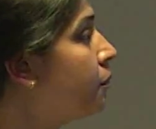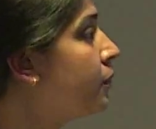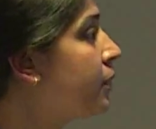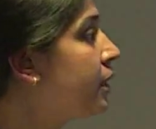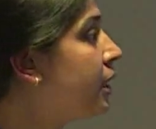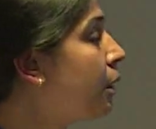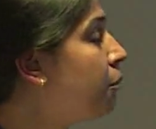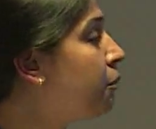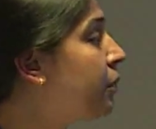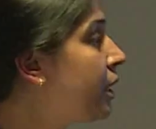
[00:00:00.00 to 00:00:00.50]

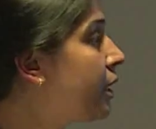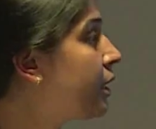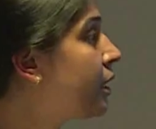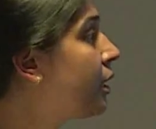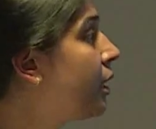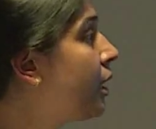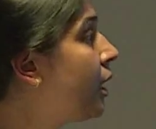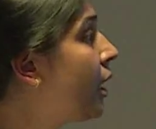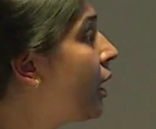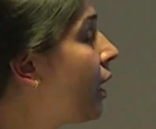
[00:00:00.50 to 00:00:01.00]
template,
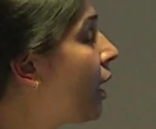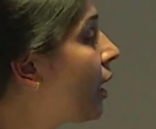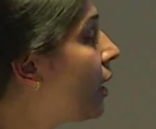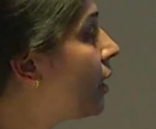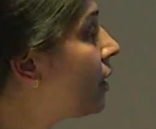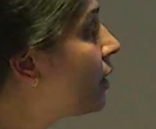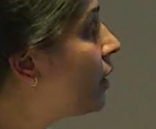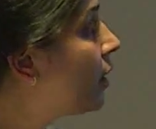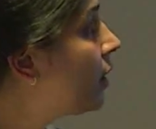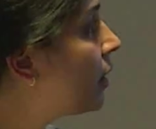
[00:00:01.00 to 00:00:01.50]

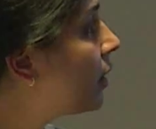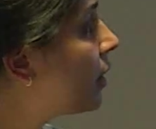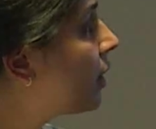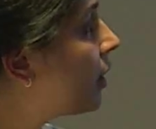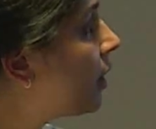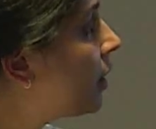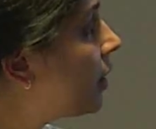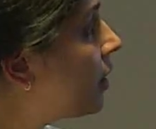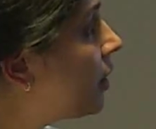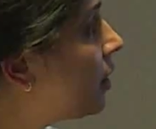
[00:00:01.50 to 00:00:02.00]
and
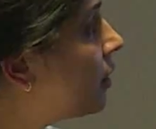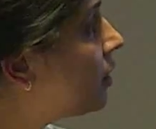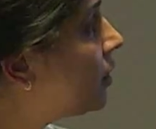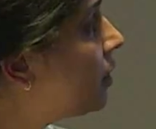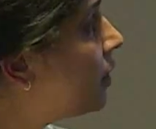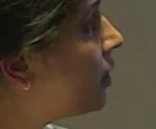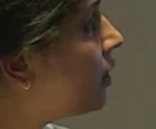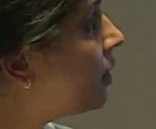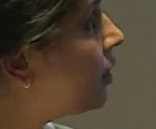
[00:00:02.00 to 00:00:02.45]
here the